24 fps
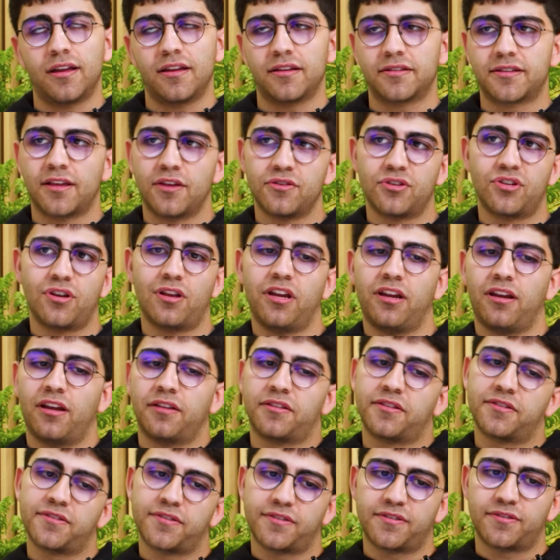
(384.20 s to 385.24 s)
Essentially,
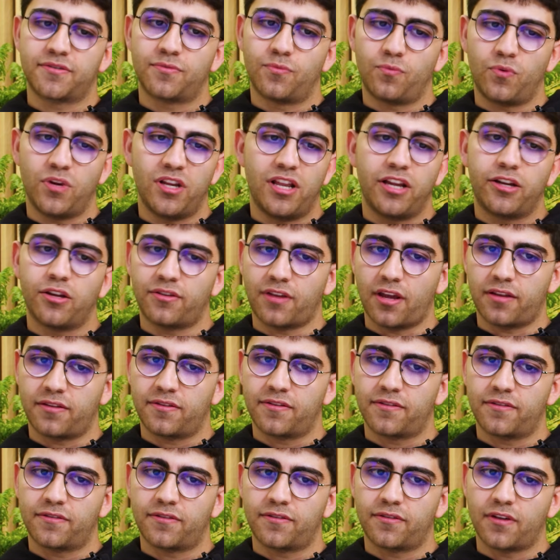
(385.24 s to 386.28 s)
it's really good
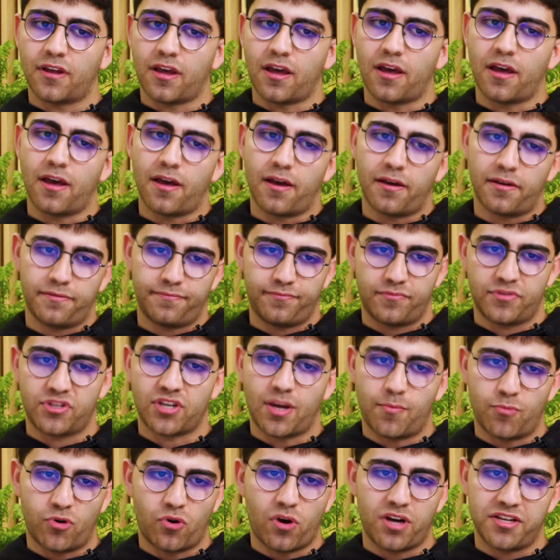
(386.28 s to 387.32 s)
at
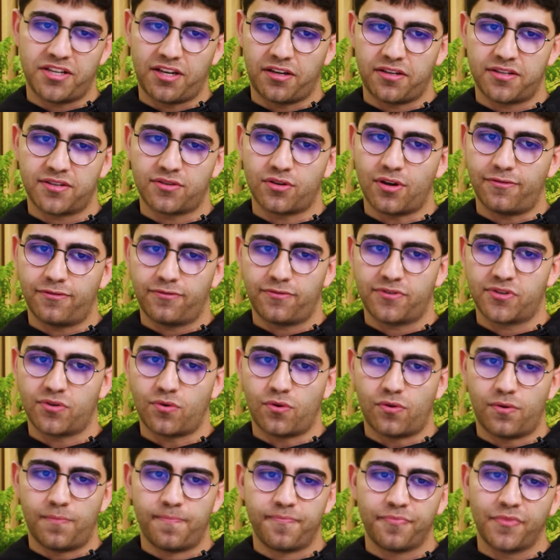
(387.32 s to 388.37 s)
summarizing stuff.
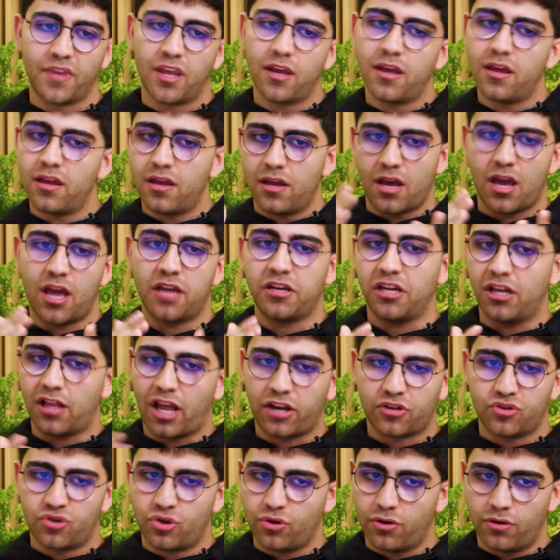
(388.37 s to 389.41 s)
So any
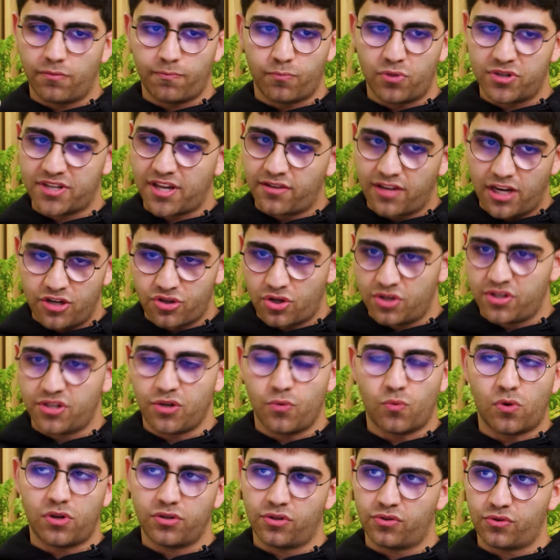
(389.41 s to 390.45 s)
lecture presentations
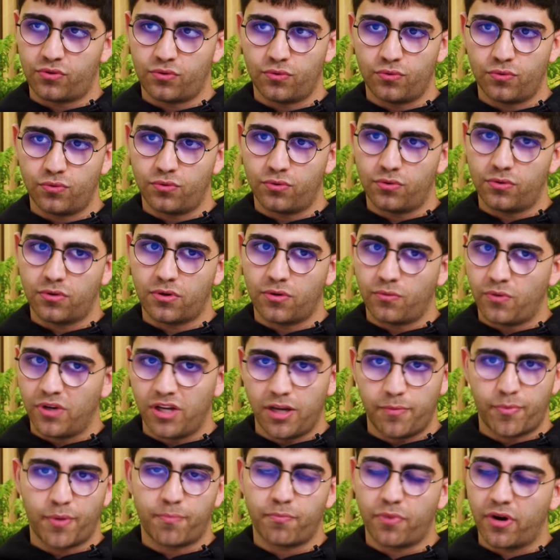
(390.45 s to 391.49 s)
you want to really
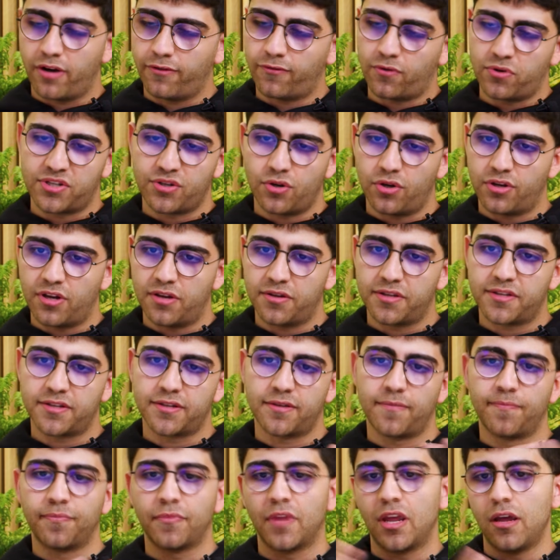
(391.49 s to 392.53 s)
prepare for students,
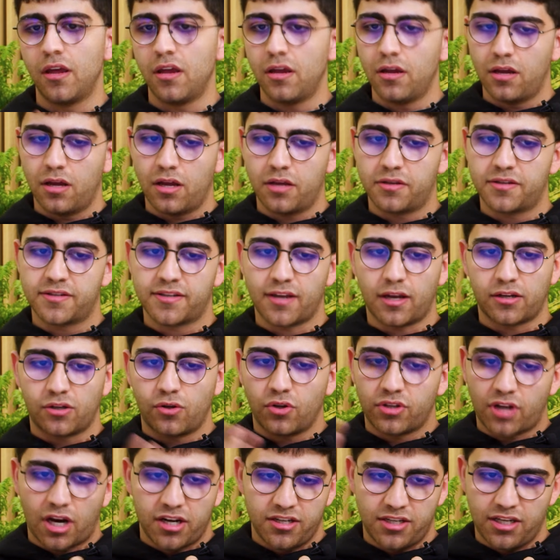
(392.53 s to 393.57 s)
it's a
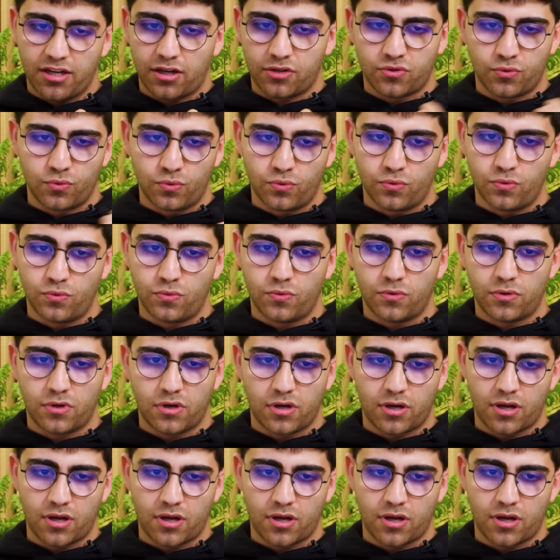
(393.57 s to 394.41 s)
good idea to,